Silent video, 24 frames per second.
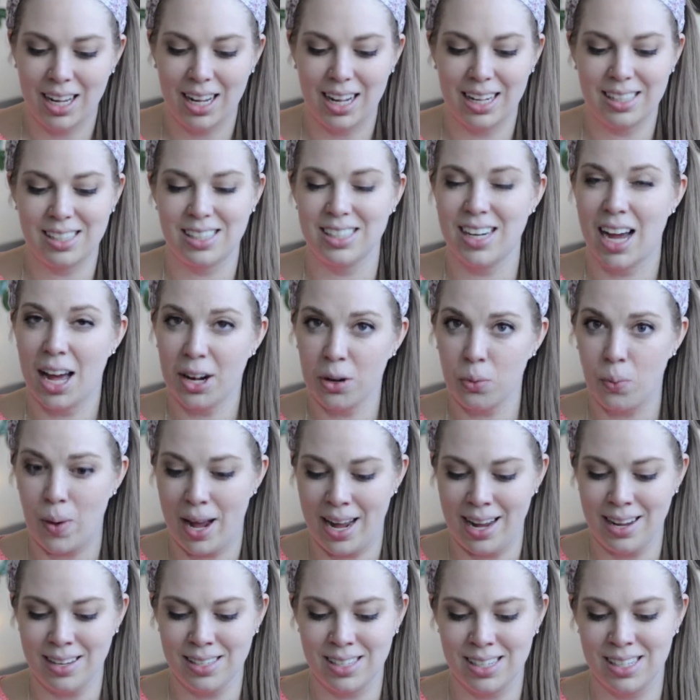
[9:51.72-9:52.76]
it's not a
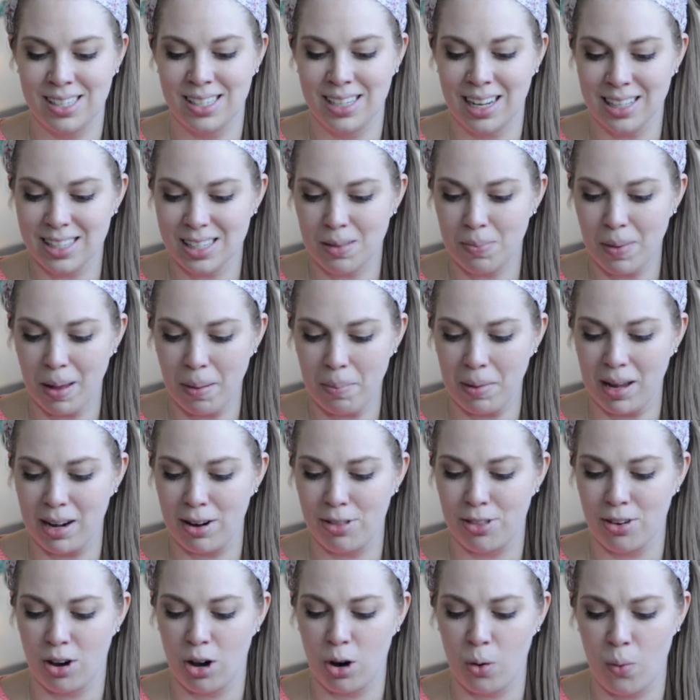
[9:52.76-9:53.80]
waste, it's not something I'm going to
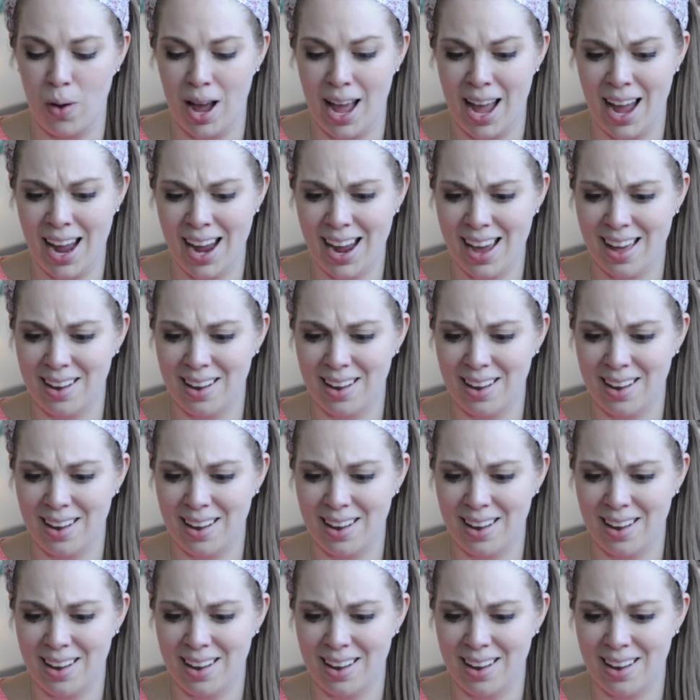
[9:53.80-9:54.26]
throw away,